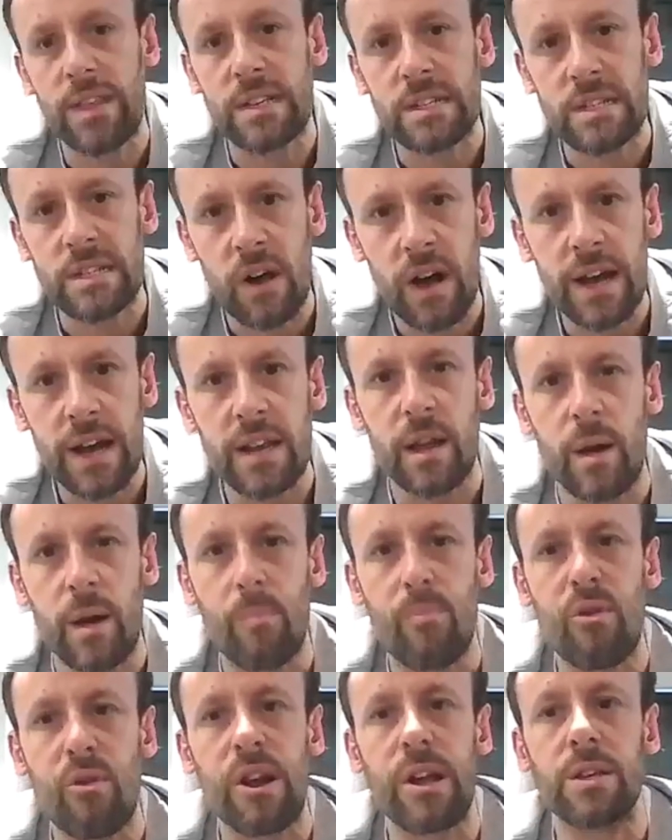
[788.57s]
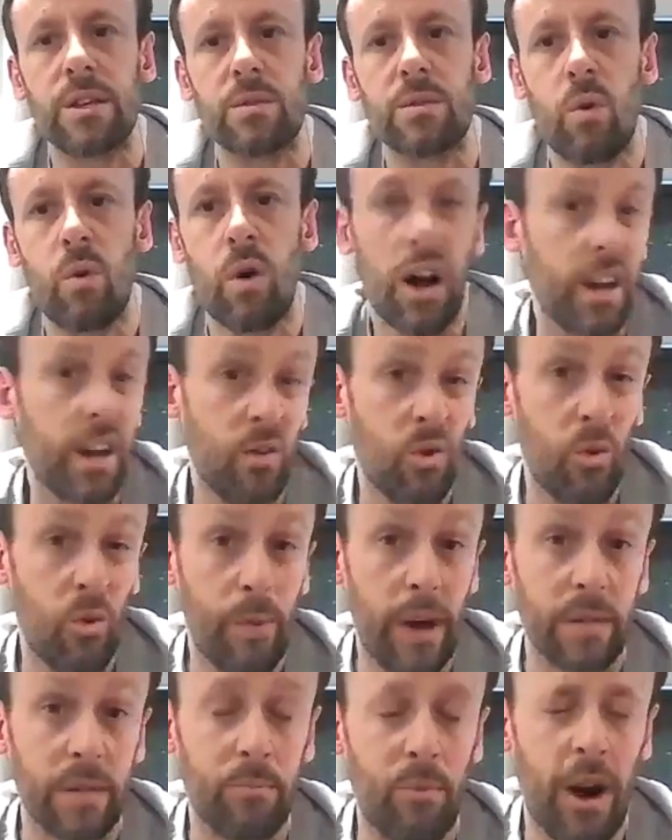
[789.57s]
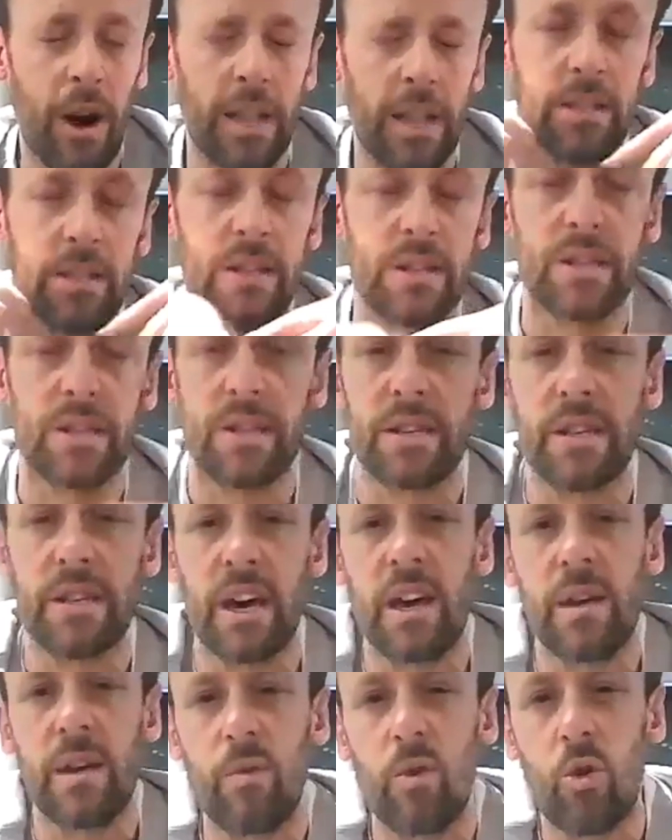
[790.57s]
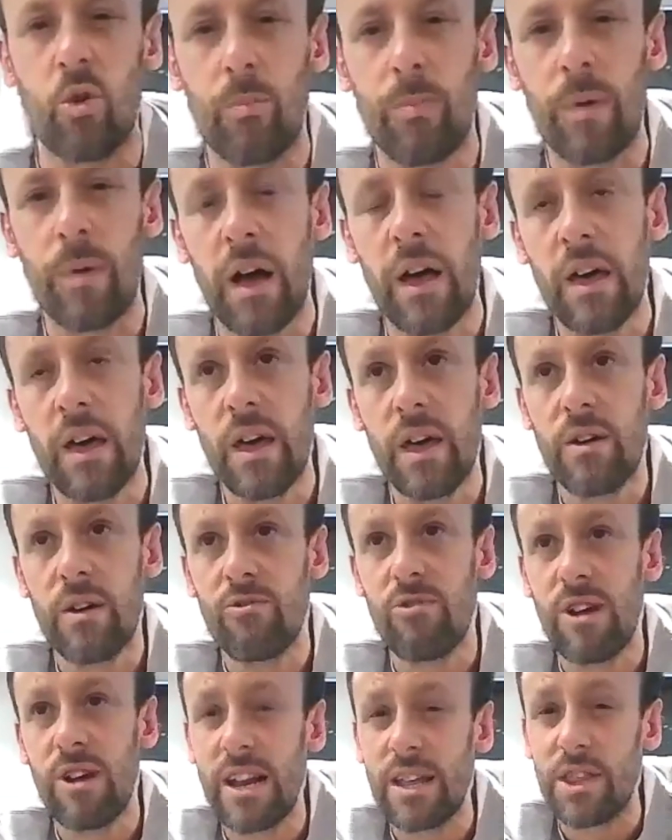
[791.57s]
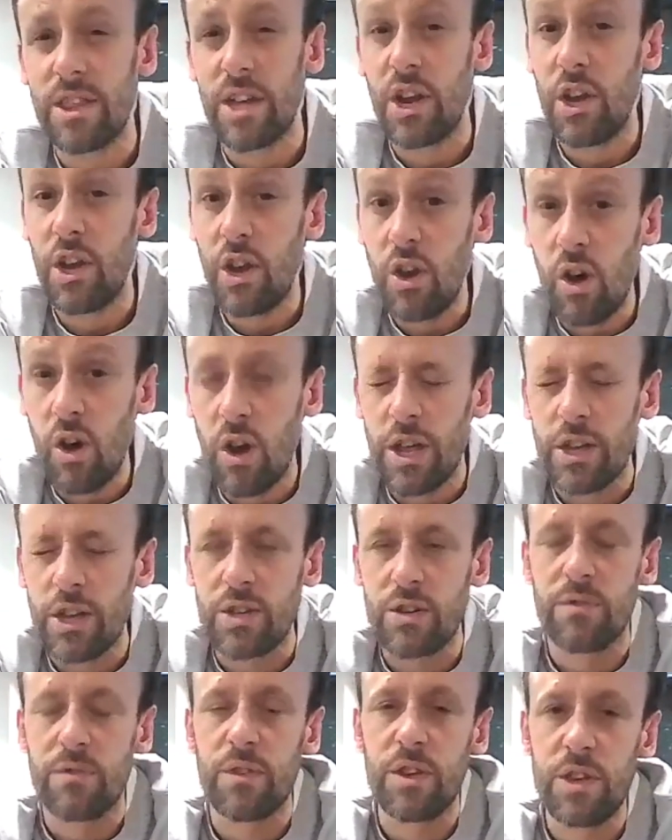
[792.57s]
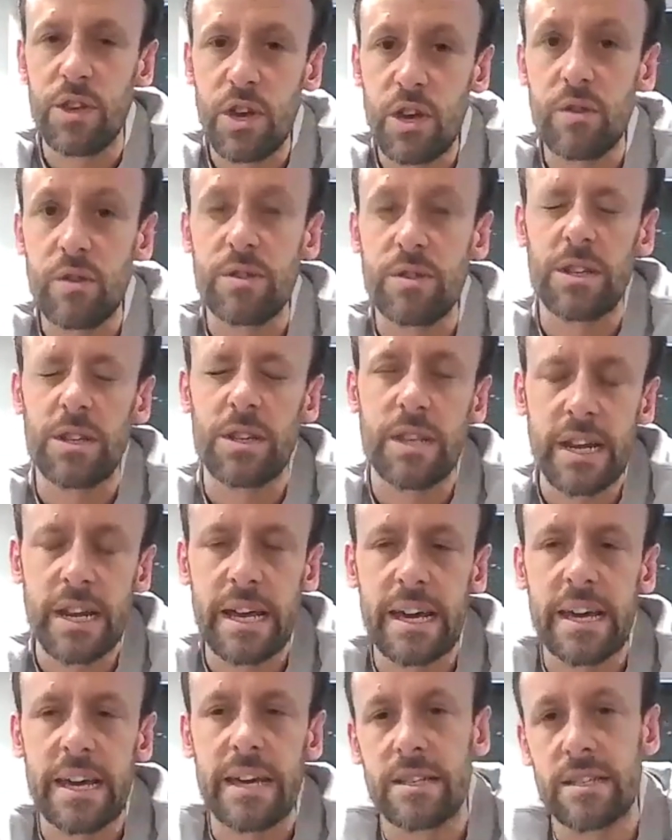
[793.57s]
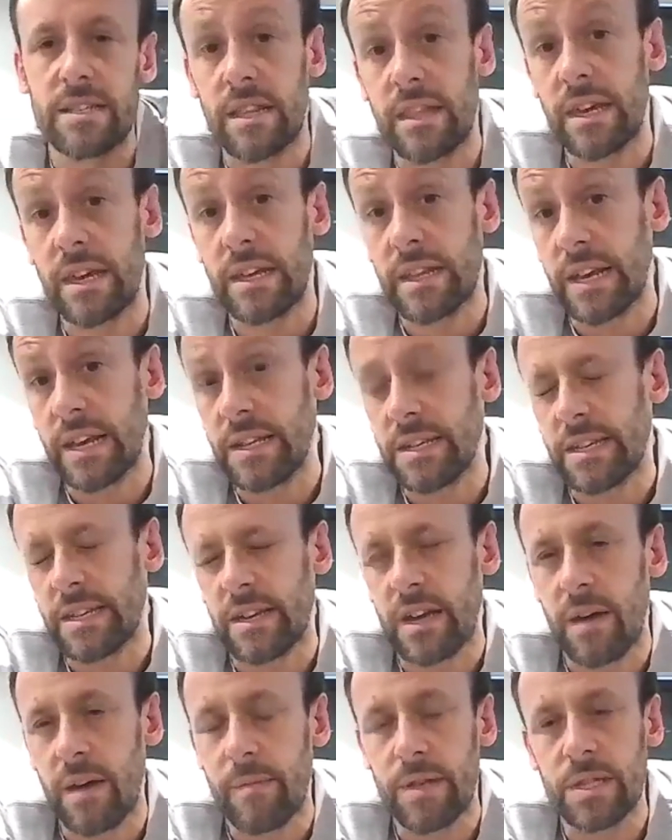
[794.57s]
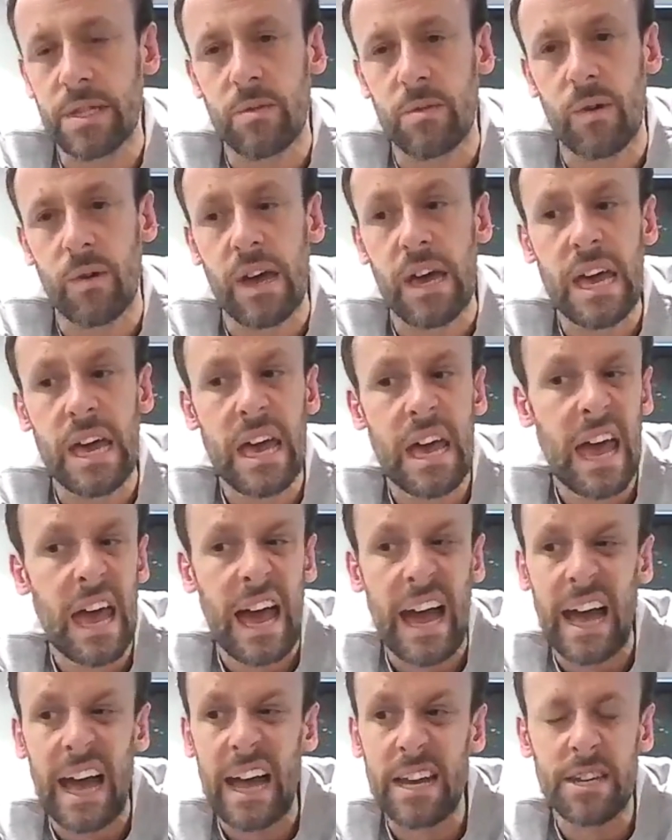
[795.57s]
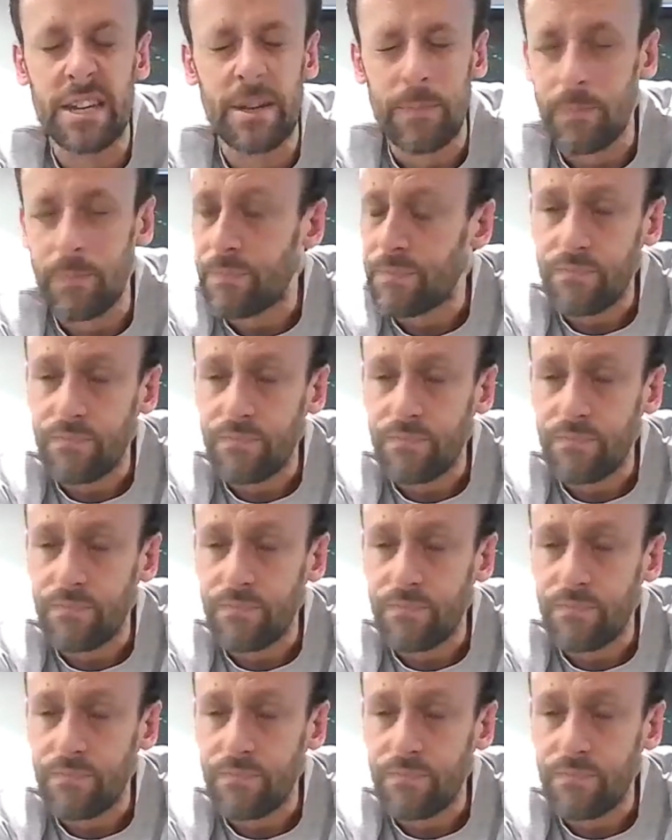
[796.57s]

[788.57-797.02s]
where the designer brings what I call best practice to the table, but really the knowledge of the user's needs is the thing that needs to come into it. And